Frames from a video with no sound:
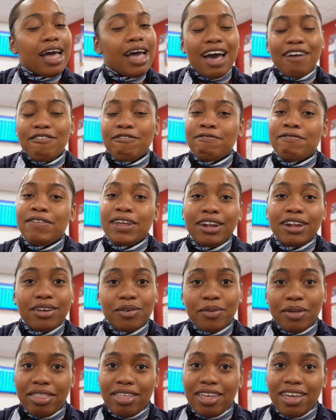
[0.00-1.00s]
I've fiddled
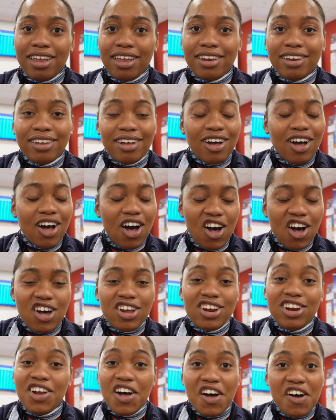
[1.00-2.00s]
with it
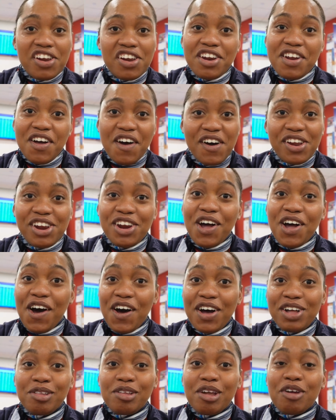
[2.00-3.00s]
on and on and on and
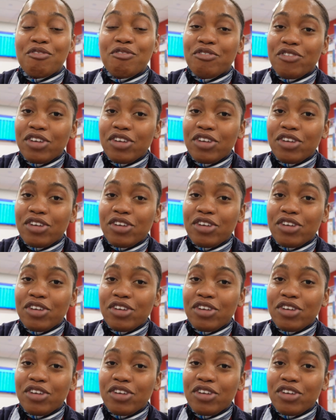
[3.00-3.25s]
on so I